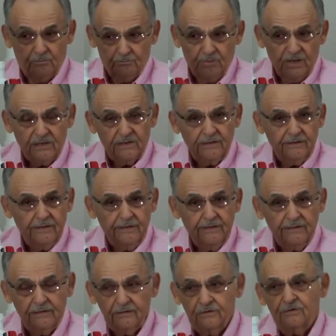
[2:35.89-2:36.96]
bucket,
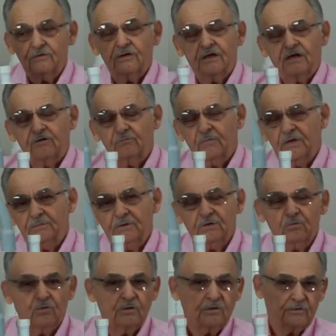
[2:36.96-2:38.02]
you'd have maybe
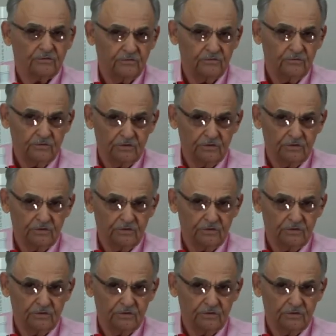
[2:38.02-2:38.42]
1 or 2